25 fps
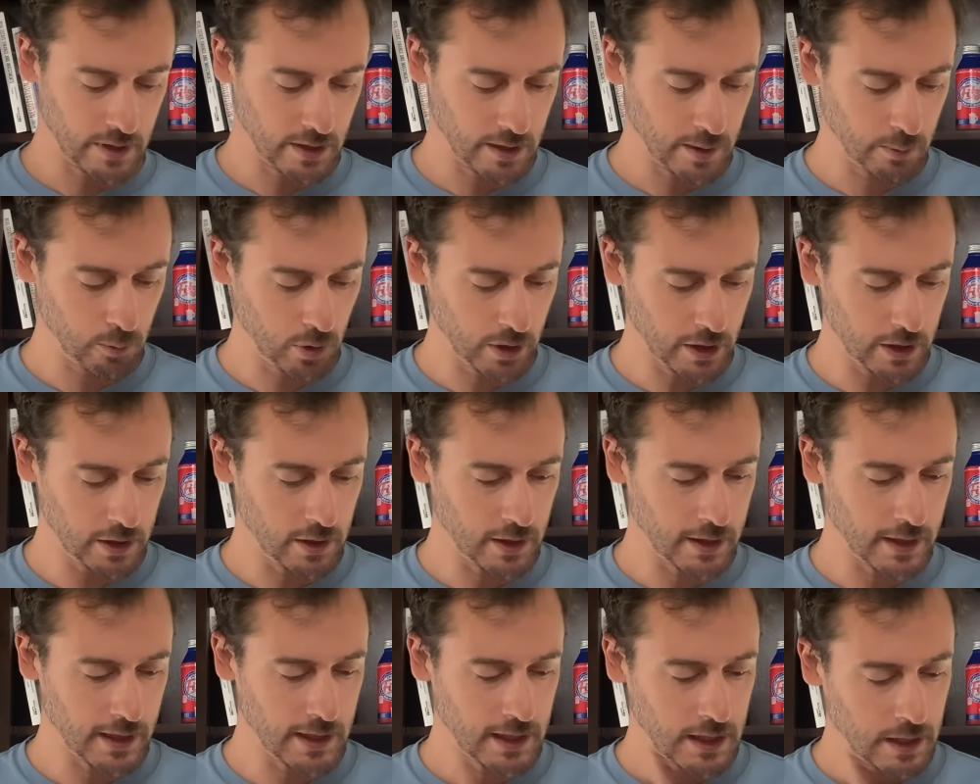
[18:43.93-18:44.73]
I'm working
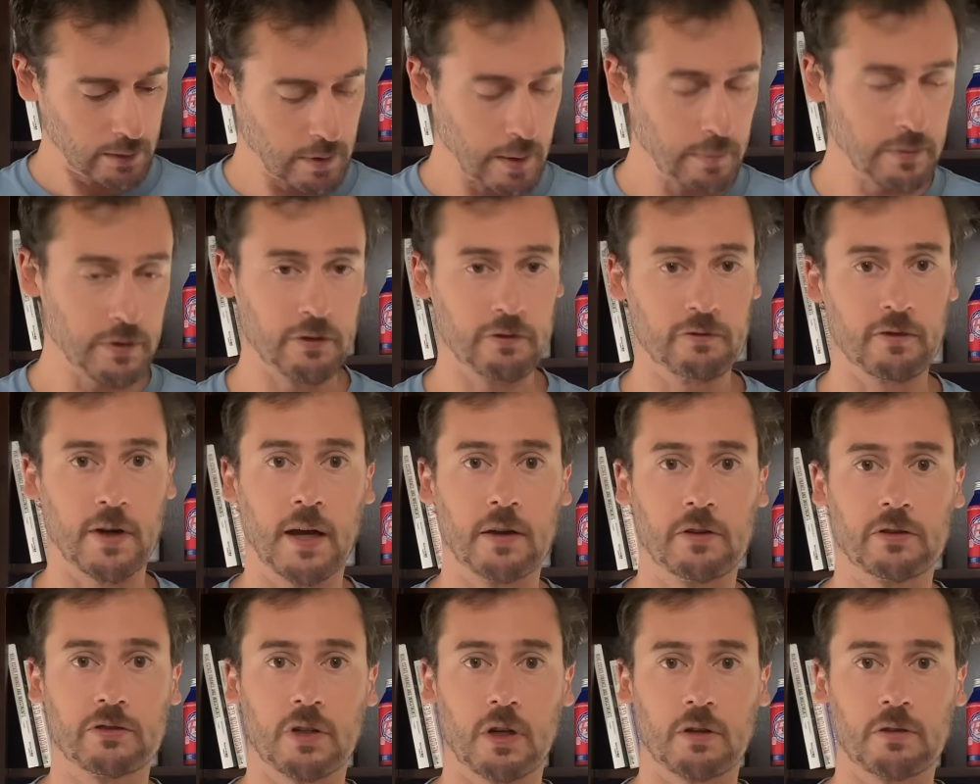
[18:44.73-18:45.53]
on getting him up to
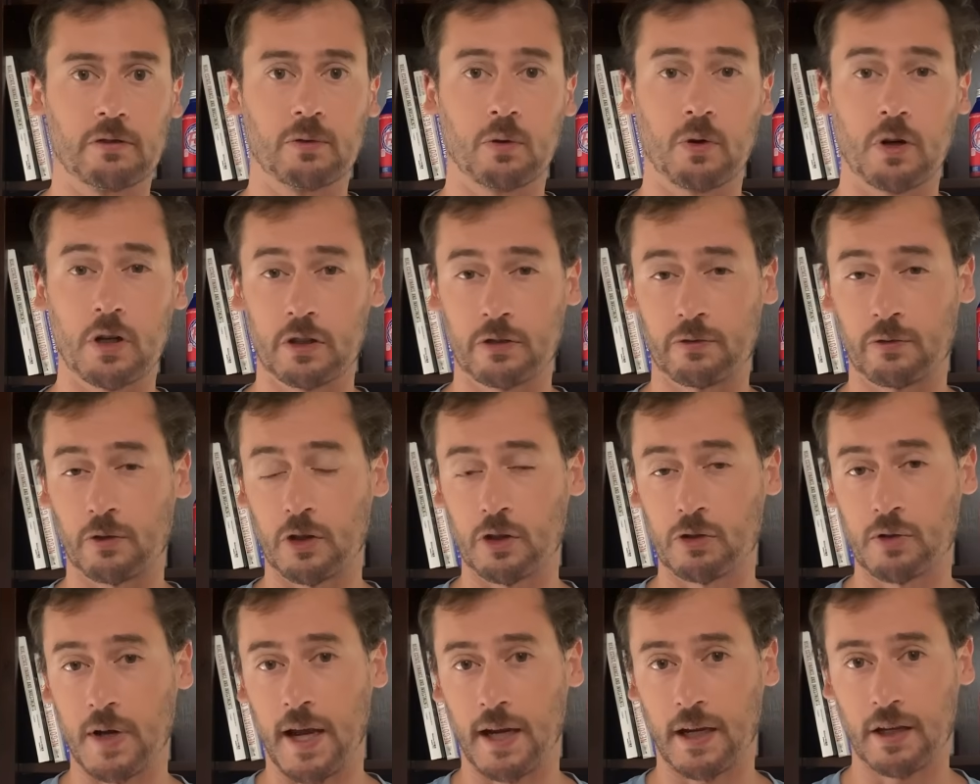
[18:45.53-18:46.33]
5-star Forge for
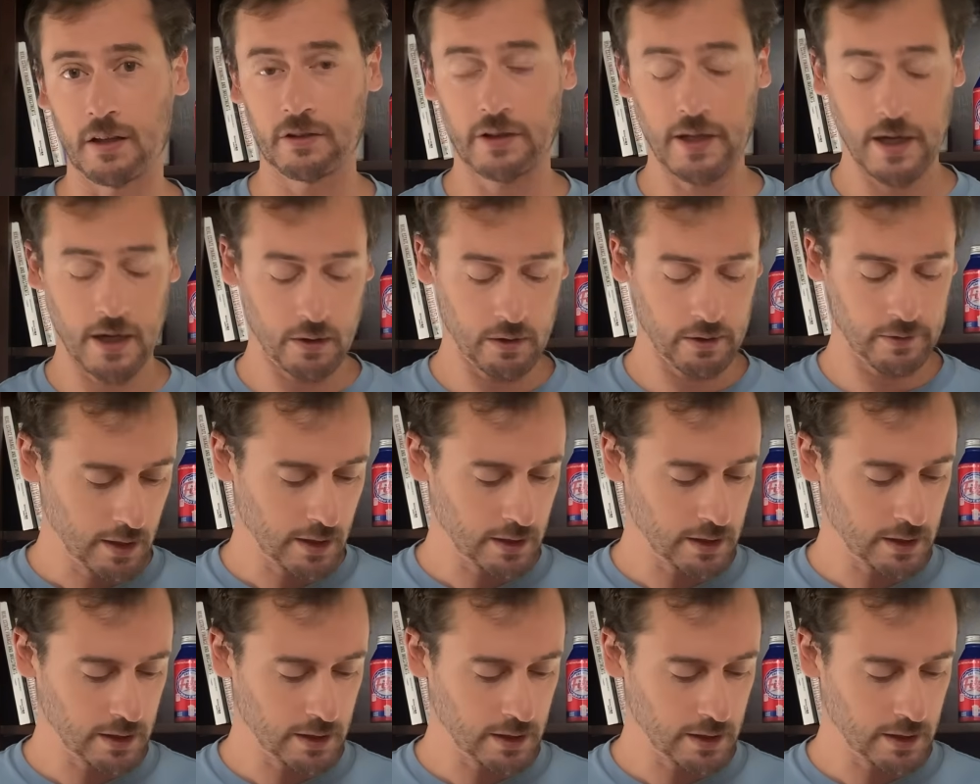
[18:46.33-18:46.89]
Dragon Tower.